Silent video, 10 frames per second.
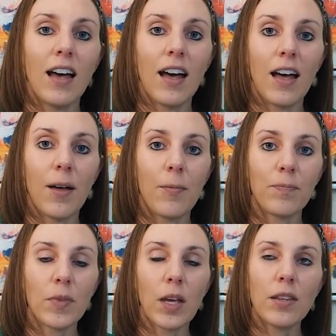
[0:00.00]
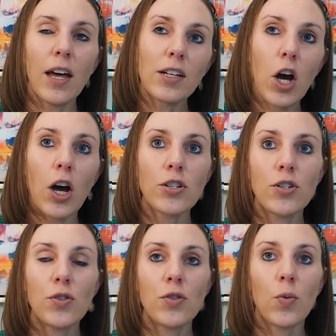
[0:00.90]
um, not
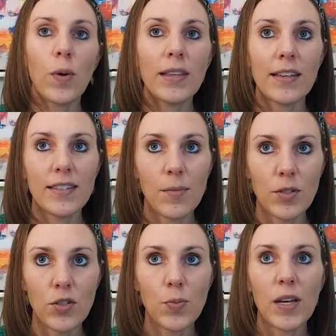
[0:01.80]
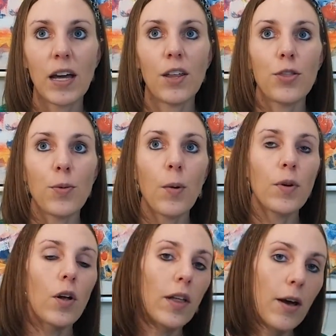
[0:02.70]
caution to the wind, let's say, but just we kind of throw it
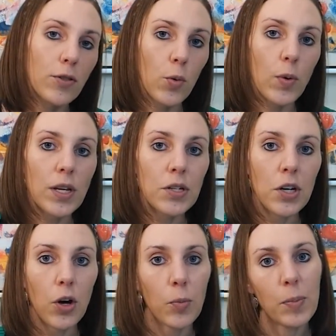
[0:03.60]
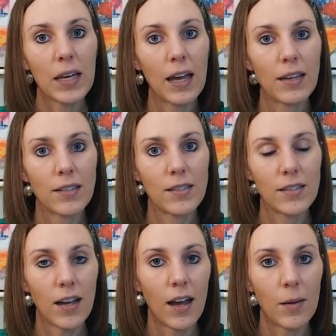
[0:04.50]
all out the window
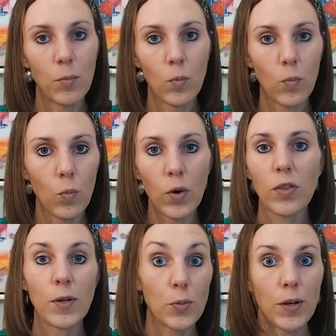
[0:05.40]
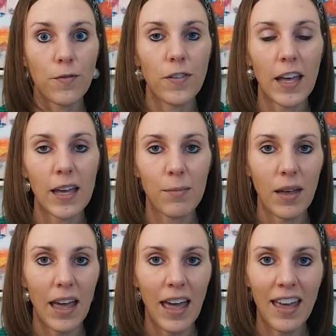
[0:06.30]
because I'm with my twin flame
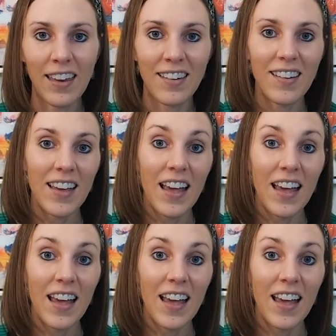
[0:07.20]
and